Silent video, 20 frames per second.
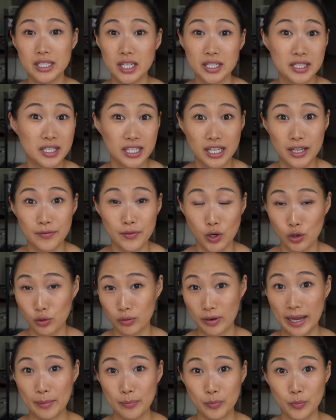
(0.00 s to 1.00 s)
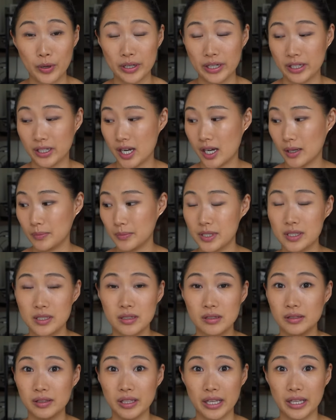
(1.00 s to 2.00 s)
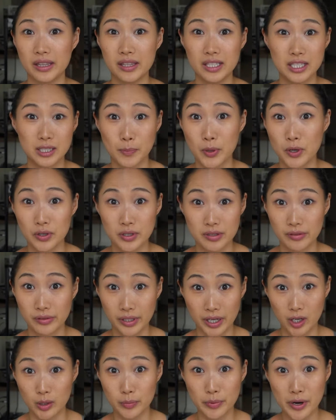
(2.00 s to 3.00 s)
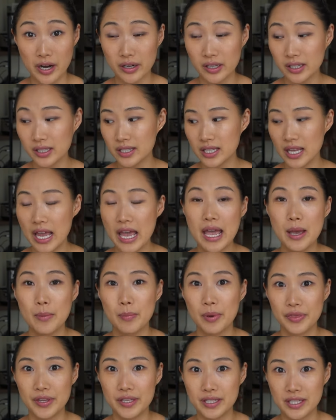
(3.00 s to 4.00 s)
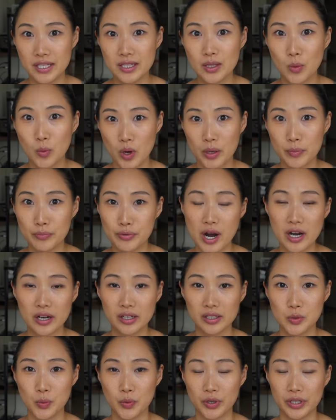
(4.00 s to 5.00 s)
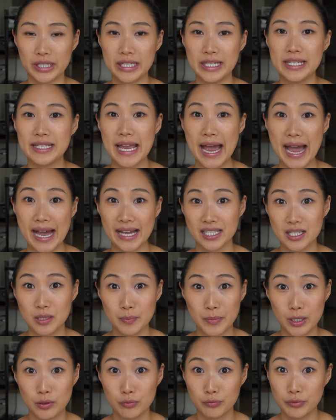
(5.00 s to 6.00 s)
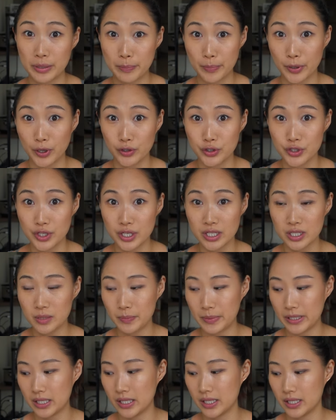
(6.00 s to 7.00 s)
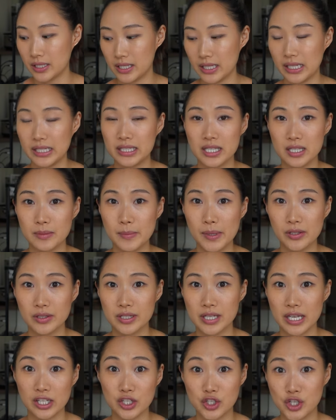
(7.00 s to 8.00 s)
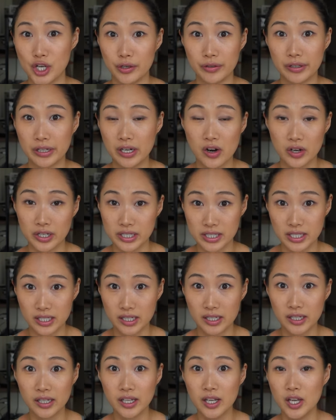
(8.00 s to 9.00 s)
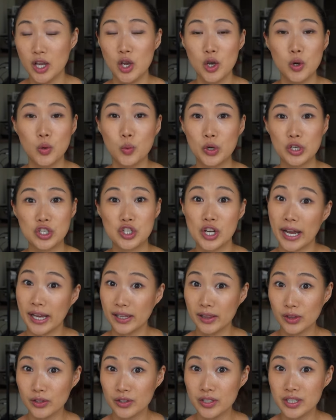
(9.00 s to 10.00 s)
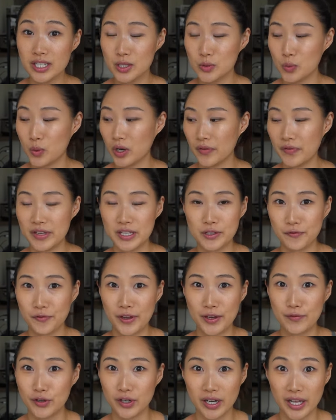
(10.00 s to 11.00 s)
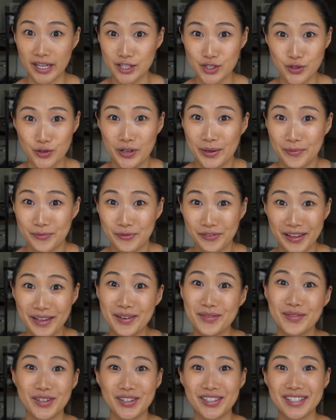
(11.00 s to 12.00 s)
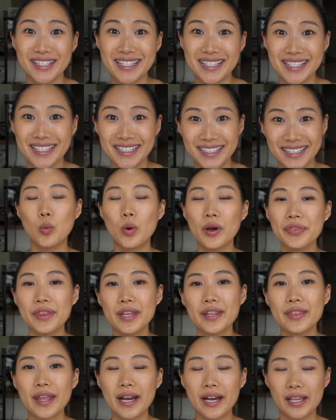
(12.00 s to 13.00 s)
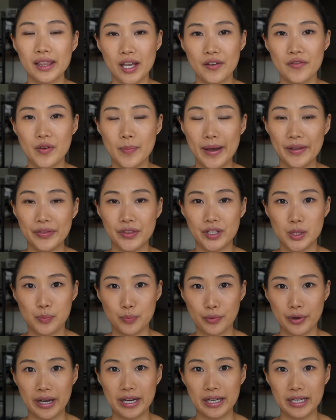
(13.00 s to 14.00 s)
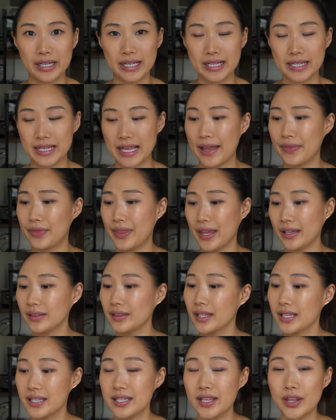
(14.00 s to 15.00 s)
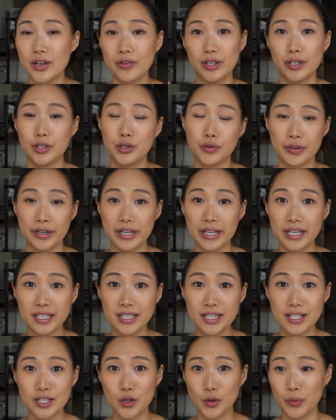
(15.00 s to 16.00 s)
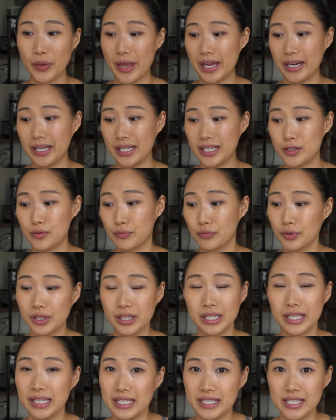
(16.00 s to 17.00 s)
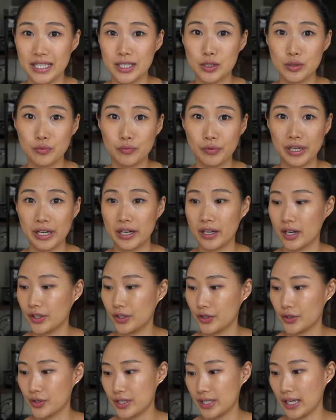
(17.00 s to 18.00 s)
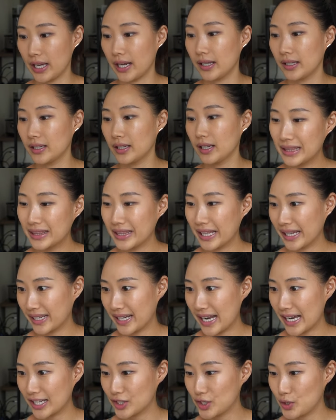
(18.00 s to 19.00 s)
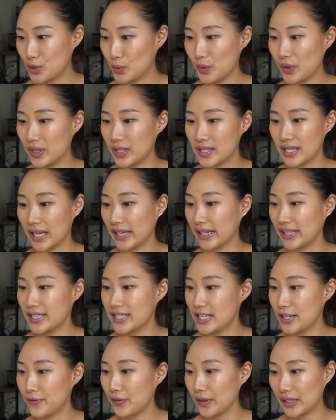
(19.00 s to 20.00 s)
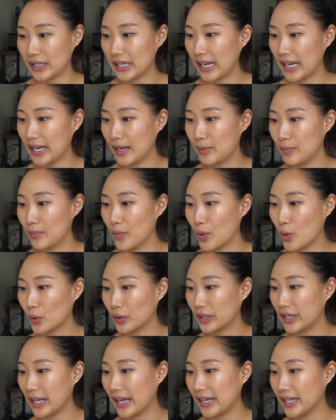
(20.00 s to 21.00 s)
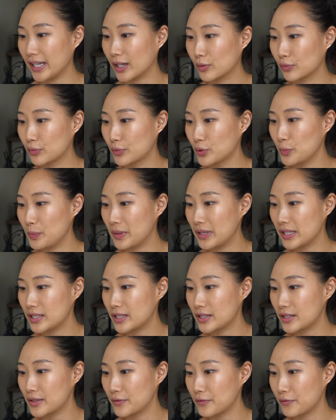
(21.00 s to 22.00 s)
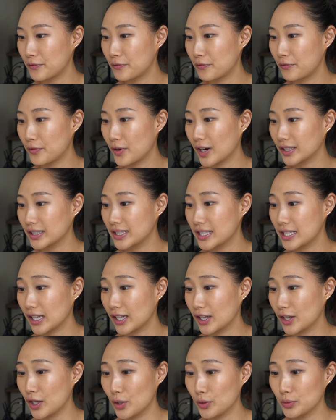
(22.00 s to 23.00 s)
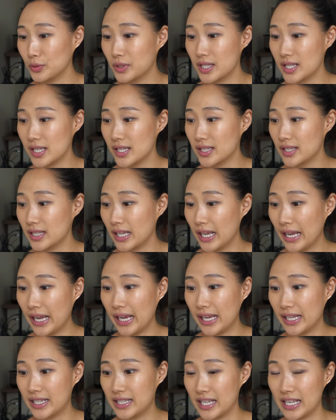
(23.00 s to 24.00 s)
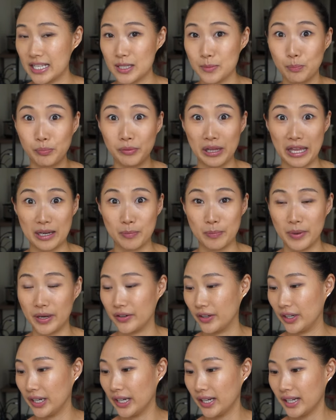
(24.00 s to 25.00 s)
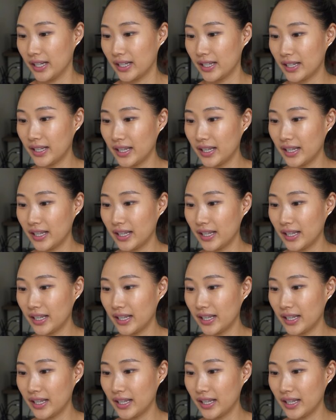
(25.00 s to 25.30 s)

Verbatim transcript: doesn't give a crap when it comes to like these personal care products, but this is the one product where he's asked me to repurchase because it smells like Cherry Garcia, which I learned is one of his favorite ice cream flavors. One thing that I love about this brand is that they list their ingredients so that it's really easy to read and understand. Like next to the scientific name, organic rubus fruticosus, it says blackberry